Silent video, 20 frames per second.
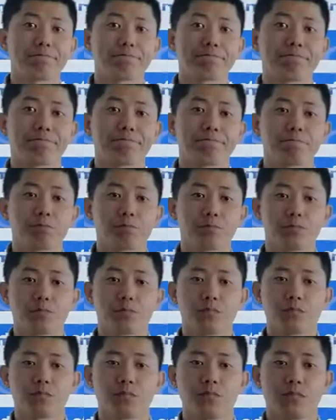
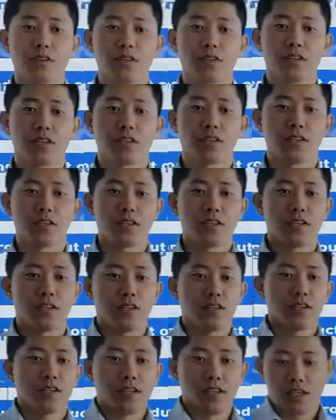
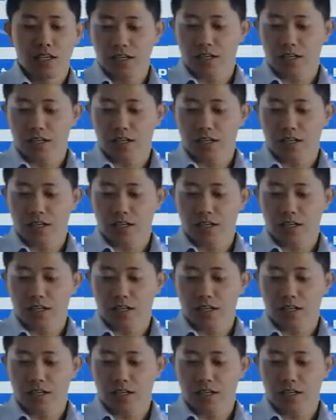(silence)